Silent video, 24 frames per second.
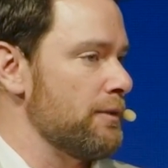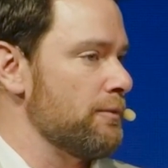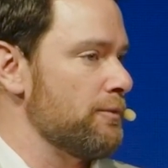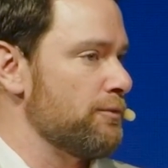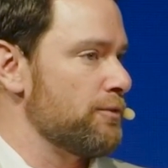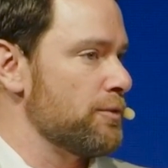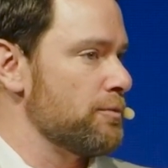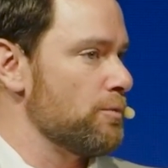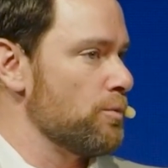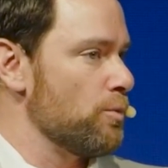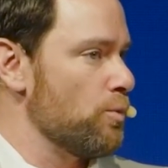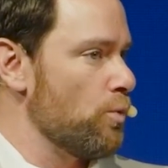
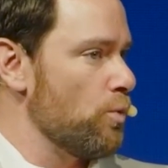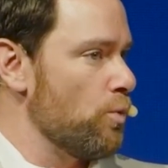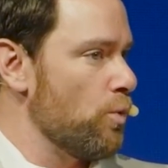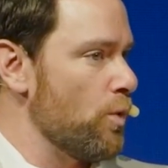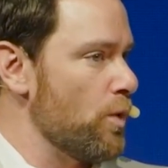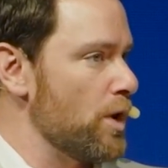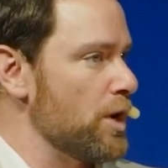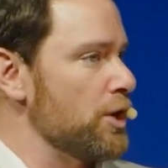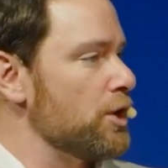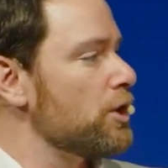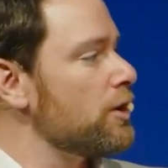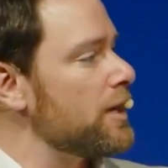from
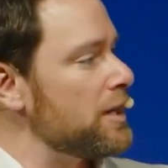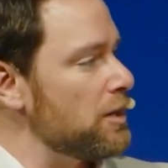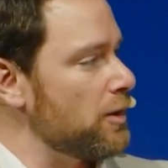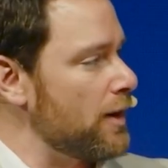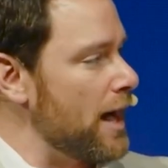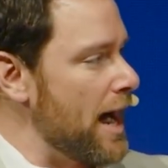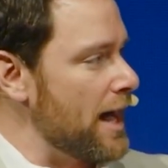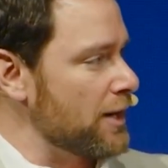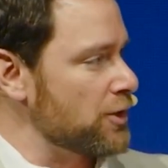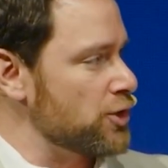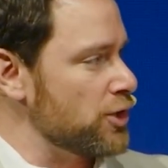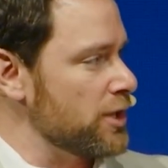your
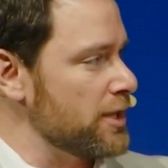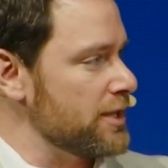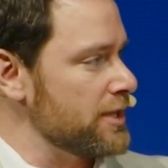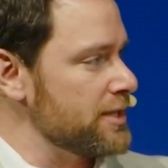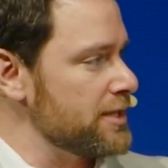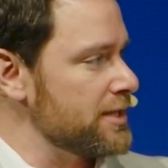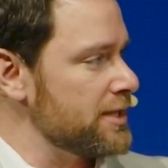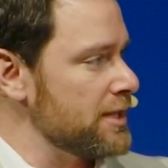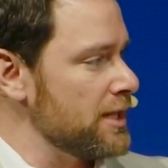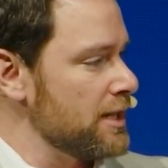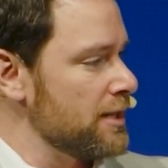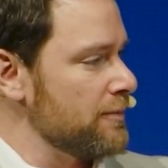
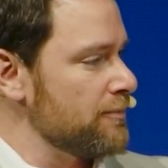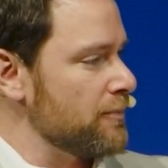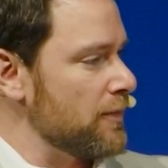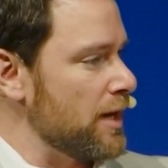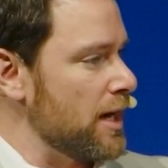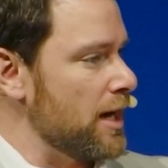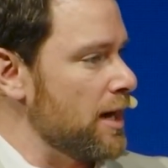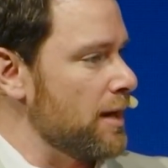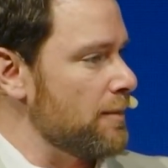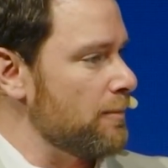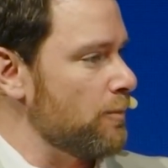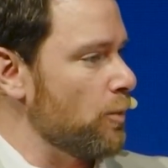interactions,
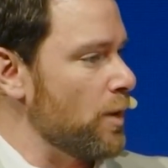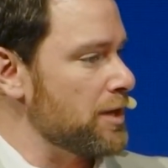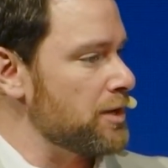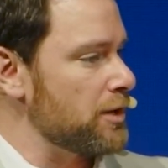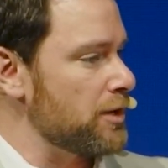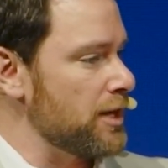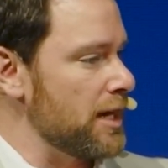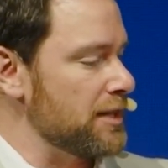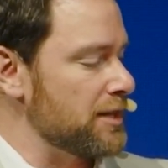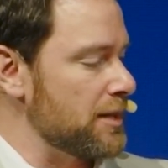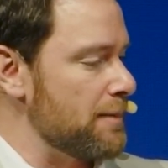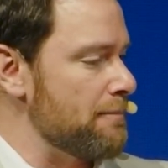
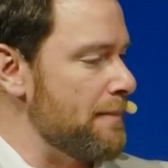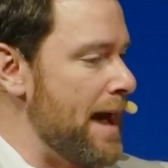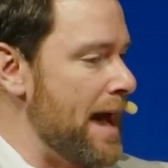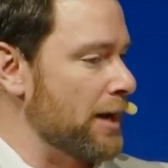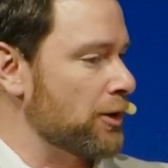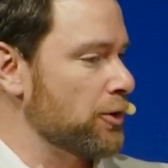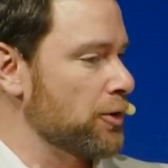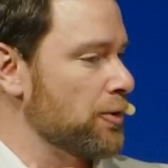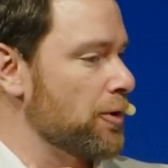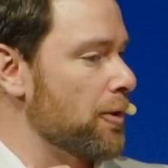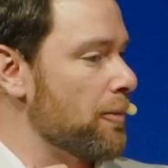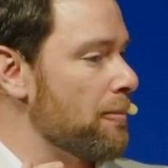whether at the
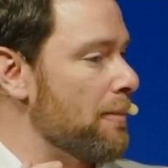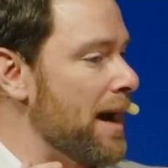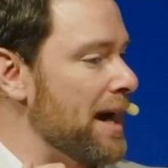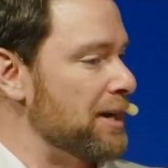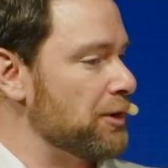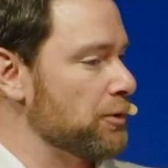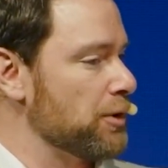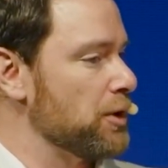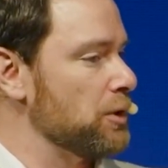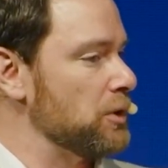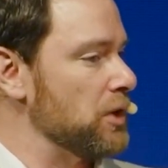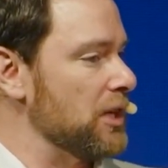macro or
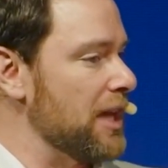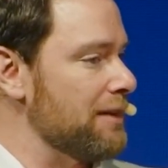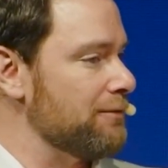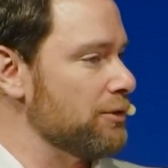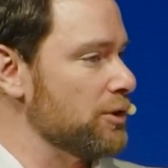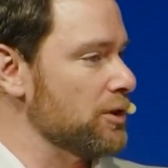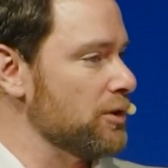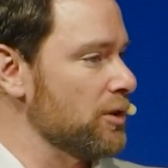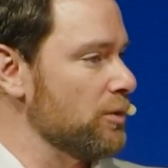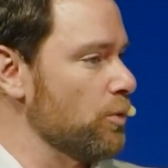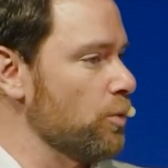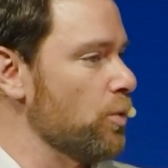micro
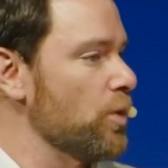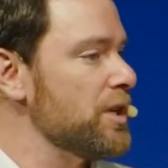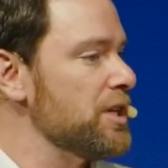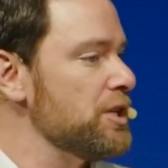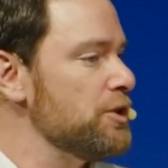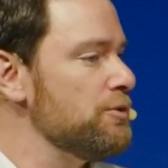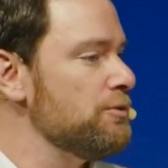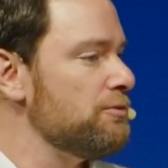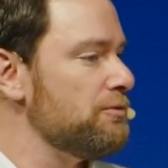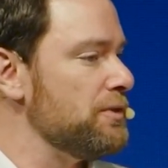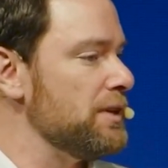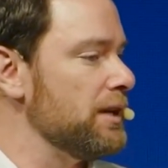level. What do
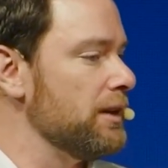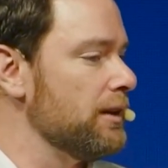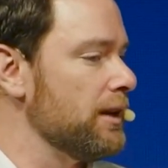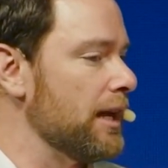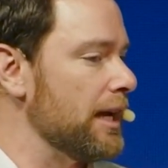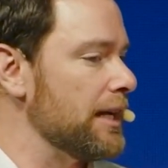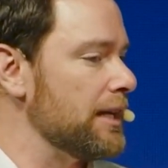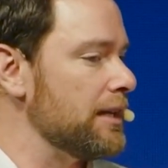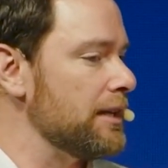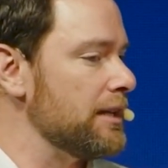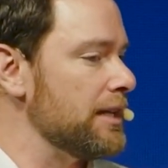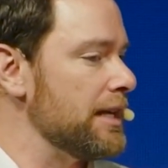you feel
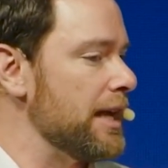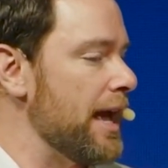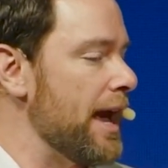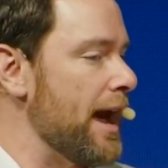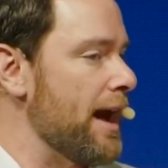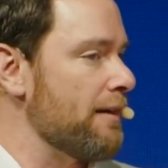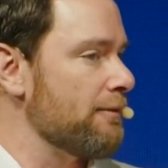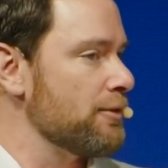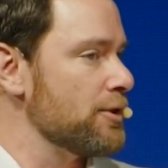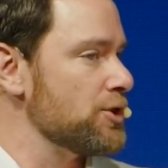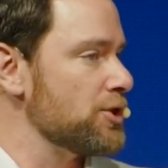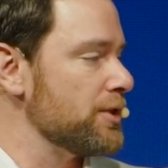like the
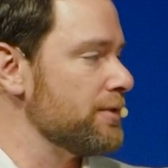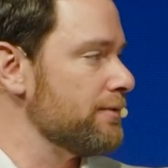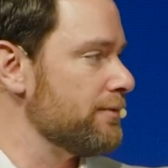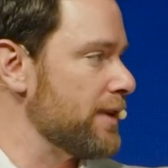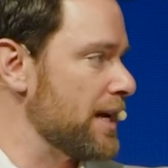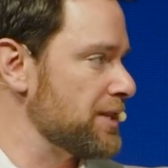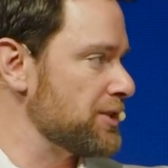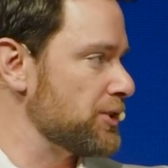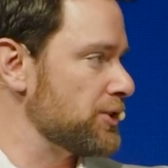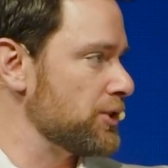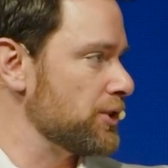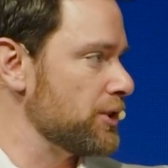average
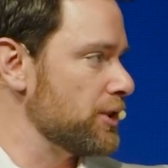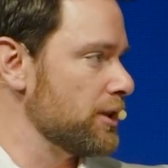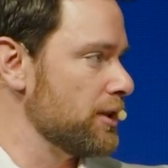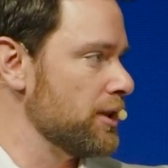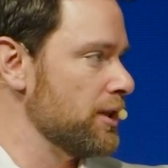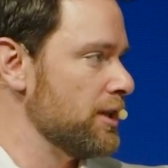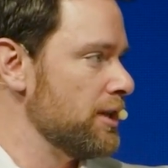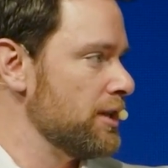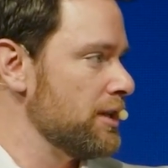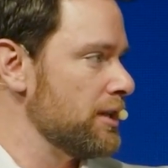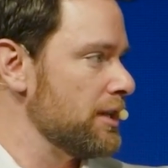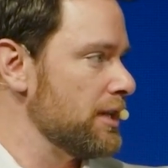
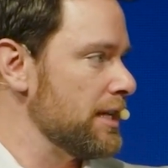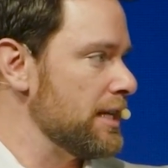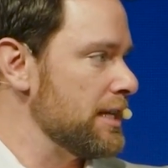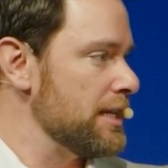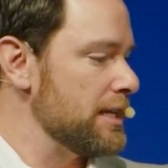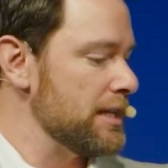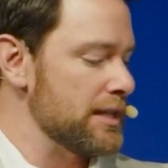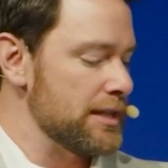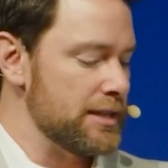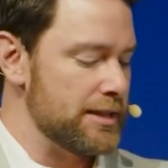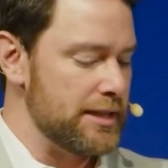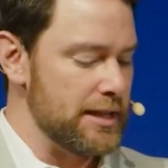investor
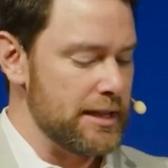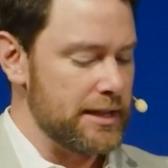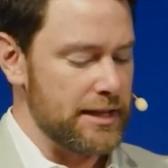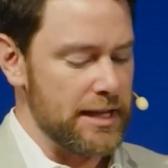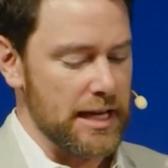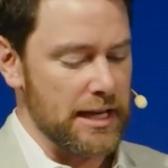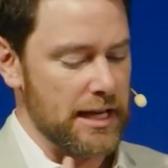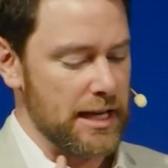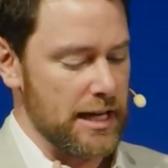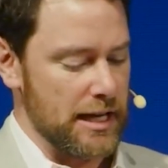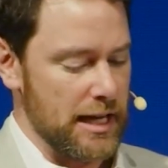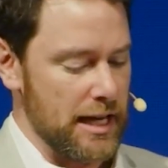is
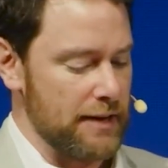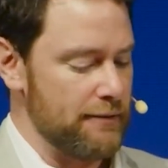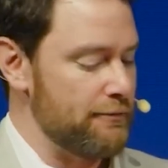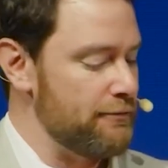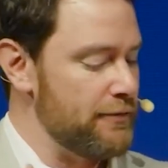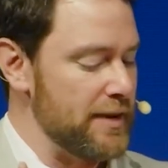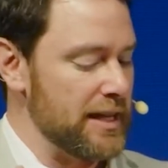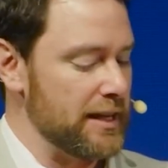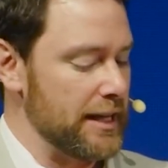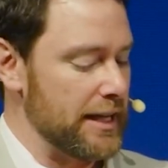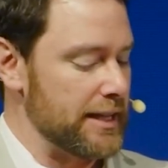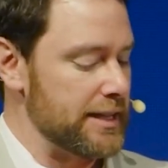thinking and
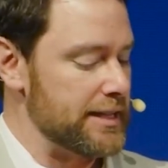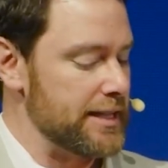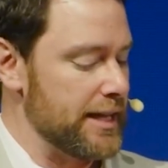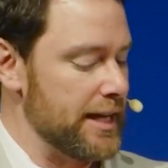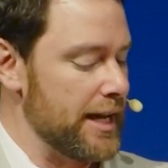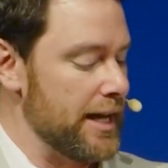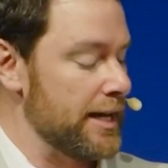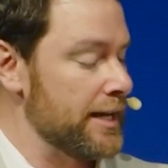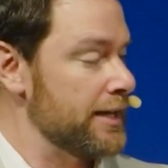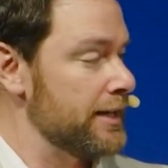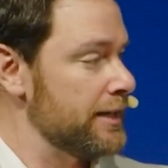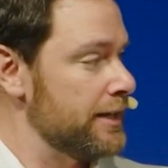feeling
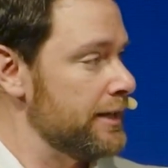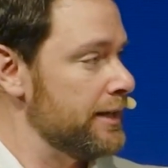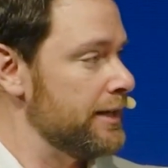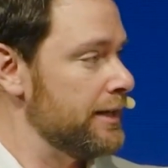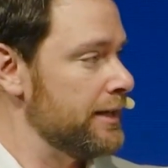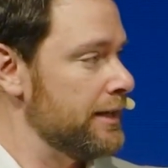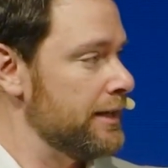today?